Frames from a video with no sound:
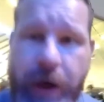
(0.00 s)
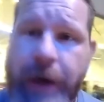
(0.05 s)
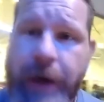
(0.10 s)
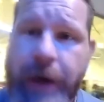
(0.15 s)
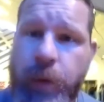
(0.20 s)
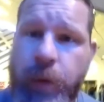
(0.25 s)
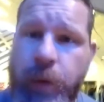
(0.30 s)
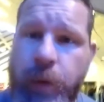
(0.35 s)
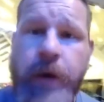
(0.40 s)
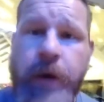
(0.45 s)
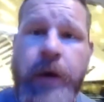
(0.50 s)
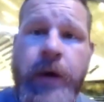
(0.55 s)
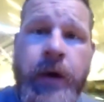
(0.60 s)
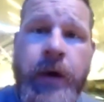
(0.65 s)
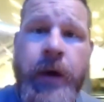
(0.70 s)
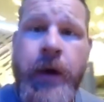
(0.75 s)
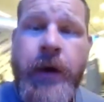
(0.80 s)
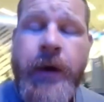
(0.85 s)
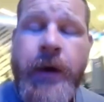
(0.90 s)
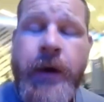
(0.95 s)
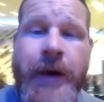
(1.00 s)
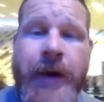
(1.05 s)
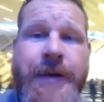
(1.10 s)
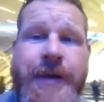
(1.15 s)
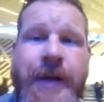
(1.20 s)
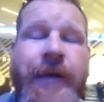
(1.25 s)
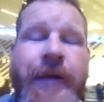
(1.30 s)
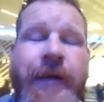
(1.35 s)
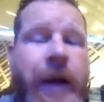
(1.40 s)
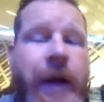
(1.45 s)
worker because
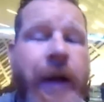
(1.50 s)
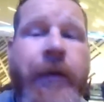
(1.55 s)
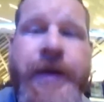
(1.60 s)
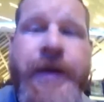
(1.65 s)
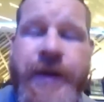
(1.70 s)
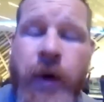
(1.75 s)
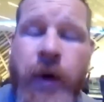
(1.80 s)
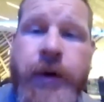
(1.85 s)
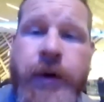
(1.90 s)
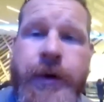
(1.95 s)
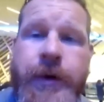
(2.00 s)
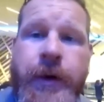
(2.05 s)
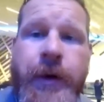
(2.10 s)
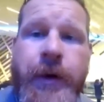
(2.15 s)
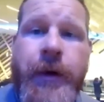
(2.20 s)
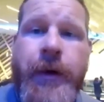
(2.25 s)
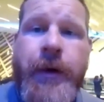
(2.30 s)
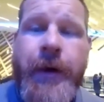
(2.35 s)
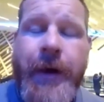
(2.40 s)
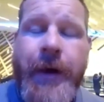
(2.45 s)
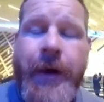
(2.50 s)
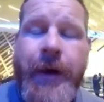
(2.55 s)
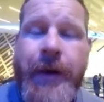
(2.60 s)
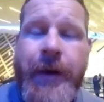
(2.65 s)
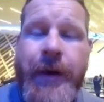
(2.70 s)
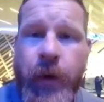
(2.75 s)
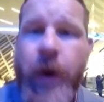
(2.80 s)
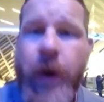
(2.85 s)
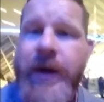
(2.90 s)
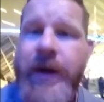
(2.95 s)
even every soldier in the
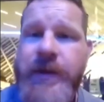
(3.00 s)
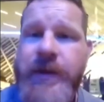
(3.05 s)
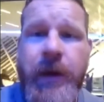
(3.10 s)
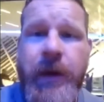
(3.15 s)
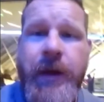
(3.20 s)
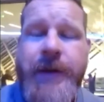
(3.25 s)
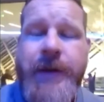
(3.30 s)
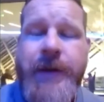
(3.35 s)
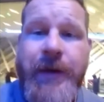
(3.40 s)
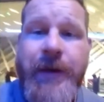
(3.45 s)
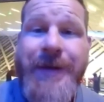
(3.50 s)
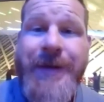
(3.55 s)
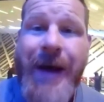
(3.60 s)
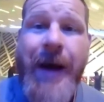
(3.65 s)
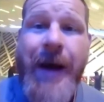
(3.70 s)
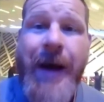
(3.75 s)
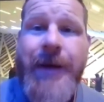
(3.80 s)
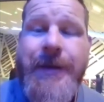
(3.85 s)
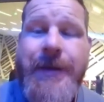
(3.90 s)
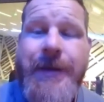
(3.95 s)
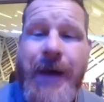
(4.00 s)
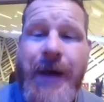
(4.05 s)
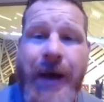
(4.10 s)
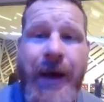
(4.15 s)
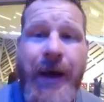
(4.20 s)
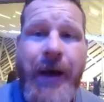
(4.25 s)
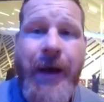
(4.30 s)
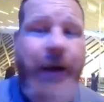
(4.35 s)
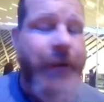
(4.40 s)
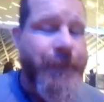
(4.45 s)
U.S. military signs
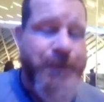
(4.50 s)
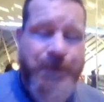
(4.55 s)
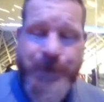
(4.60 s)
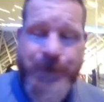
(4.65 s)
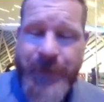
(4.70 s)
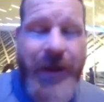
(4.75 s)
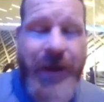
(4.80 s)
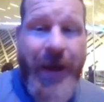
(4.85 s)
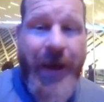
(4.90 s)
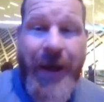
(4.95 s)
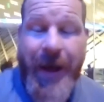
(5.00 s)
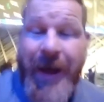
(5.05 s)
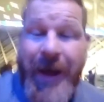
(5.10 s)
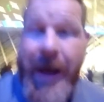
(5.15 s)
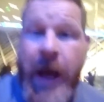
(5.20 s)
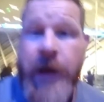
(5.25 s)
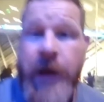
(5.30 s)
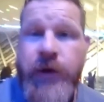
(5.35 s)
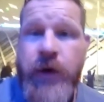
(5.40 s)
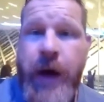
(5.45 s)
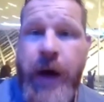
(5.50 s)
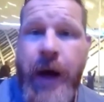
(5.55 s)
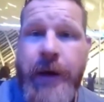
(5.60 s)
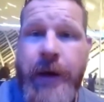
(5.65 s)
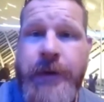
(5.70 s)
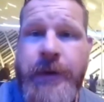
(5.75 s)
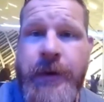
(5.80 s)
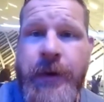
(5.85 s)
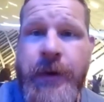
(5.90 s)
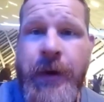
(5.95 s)
a a, a
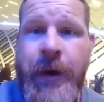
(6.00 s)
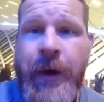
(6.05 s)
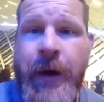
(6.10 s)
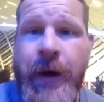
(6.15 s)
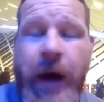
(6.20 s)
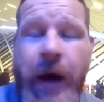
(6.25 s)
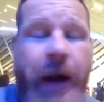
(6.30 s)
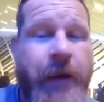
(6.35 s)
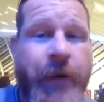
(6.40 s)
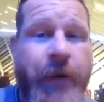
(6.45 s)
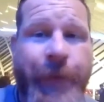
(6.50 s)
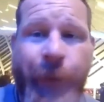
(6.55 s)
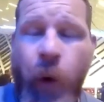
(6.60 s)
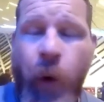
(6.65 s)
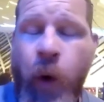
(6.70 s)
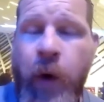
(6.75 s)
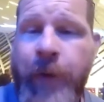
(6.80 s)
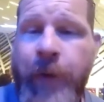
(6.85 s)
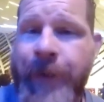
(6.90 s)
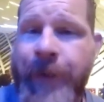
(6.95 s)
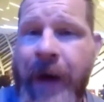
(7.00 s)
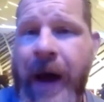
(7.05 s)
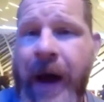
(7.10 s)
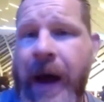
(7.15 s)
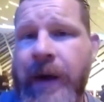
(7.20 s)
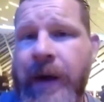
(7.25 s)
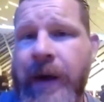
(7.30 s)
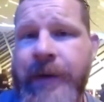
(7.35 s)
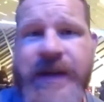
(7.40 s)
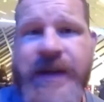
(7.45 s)
contract, either yep. four,
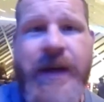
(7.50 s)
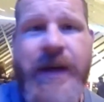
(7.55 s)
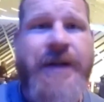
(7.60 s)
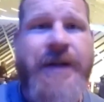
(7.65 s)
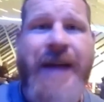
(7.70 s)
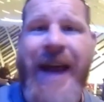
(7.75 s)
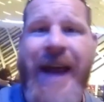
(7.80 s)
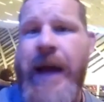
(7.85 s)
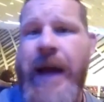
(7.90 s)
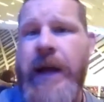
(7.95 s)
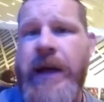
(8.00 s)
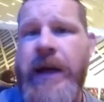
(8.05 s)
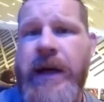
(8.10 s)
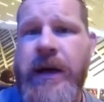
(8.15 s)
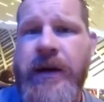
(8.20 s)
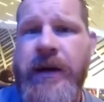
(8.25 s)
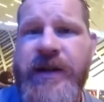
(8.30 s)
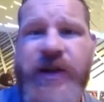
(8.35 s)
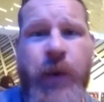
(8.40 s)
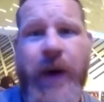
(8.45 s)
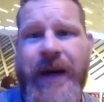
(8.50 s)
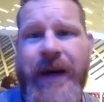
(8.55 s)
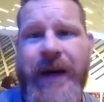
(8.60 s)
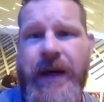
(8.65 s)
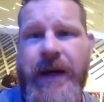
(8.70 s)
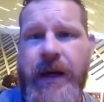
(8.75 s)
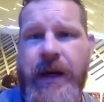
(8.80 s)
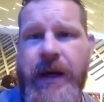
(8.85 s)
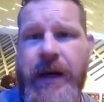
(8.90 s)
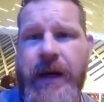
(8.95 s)
five, six, eight years, twenty
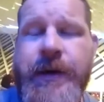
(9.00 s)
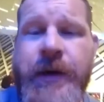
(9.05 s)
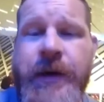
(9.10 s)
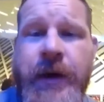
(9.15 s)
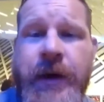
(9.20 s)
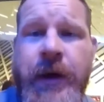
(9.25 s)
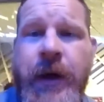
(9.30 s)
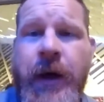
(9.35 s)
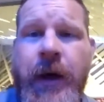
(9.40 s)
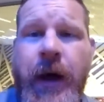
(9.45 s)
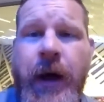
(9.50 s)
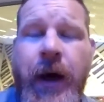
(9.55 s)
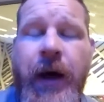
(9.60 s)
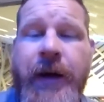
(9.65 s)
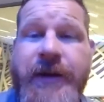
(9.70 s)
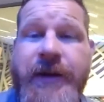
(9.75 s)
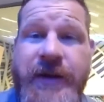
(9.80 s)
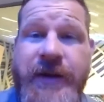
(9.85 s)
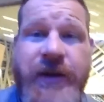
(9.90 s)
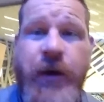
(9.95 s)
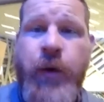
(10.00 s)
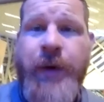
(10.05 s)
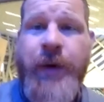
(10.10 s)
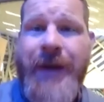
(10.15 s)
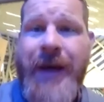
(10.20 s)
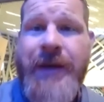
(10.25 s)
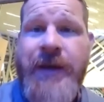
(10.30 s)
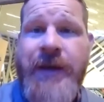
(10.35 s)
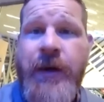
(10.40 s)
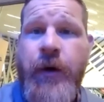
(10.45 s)
years, uh, to do what
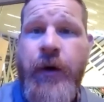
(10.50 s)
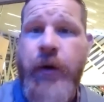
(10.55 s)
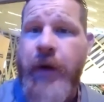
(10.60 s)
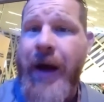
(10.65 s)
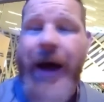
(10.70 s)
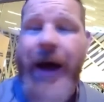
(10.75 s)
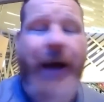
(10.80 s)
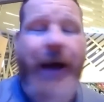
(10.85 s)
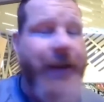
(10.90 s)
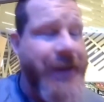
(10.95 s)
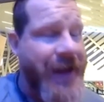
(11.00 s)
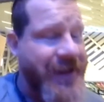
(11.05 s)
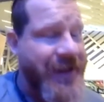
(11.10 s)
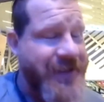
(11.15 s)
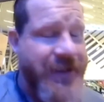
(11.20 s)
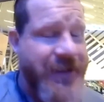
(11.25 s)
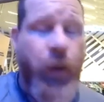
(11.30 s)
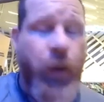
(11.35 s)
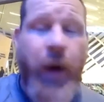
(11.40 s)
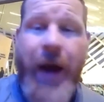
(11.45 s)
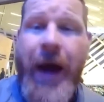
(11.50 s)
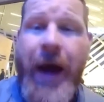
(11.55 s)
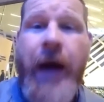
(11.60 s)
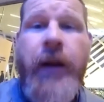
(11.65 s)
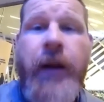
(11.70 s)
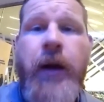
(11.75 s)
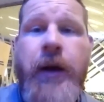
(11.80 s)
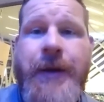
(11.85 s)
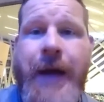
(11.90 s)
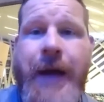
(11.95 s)
they do. That's the way I
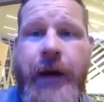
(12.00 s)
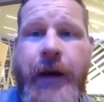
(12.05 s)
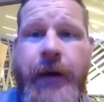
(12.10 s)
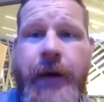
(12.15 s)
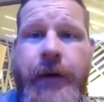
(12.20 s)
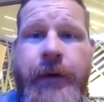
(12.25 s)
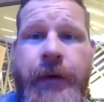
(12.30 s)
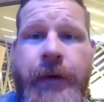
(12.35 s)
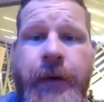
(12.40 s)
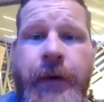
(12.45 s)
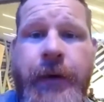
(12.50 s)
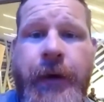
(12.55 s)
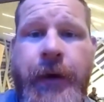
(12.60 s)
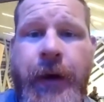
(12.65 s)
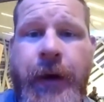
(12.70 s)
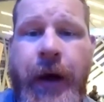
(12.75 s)
looked at it.